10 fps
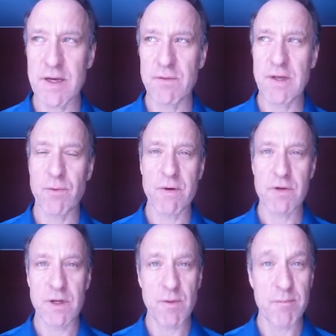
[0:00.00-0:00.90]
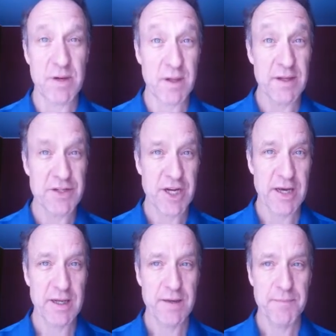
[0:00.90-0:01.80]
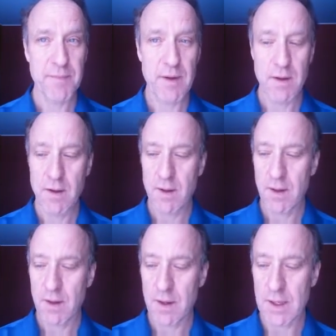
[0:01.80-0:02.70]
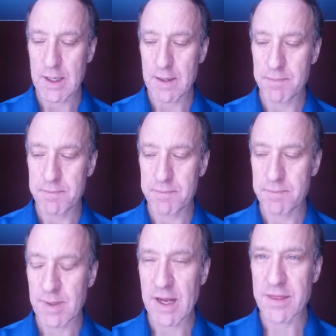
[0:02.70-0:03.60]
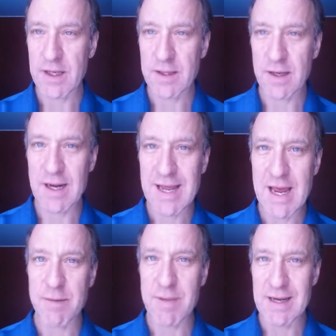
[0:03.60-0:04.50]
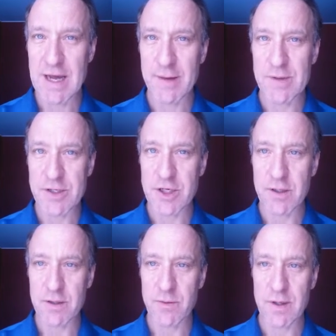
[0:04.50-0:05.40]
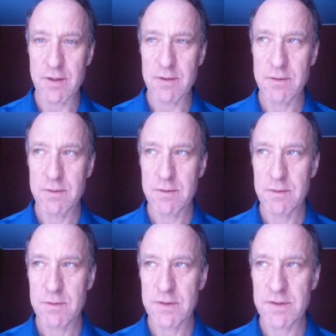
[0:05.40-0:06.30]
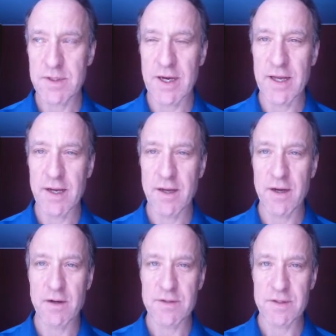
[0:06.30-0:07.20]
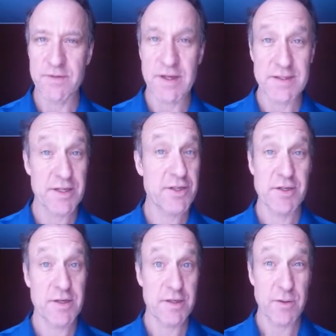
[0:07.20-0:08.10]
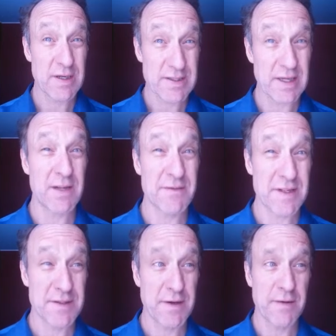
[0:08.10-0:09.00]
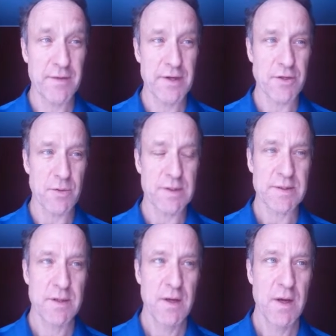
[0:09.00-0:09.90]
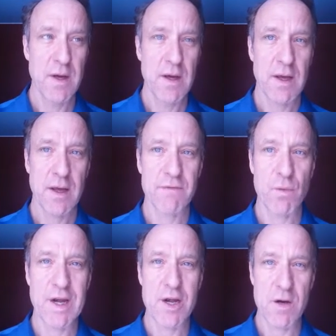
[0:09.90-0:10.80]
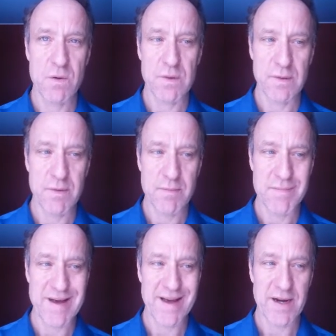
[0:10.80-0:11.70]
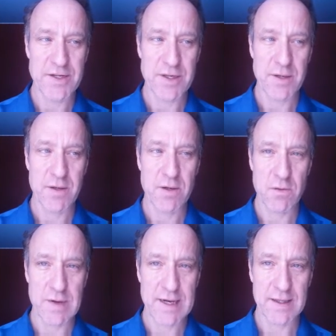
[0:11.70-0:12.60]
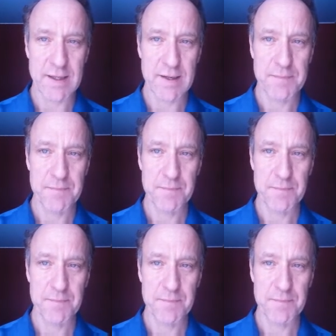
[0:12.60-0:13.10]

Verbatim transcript: I don't think we're ever going to abolish hate. Um, but I think that it can be damaging to our society and our civilization and to ourselves as individuals if we don't manage it correctly.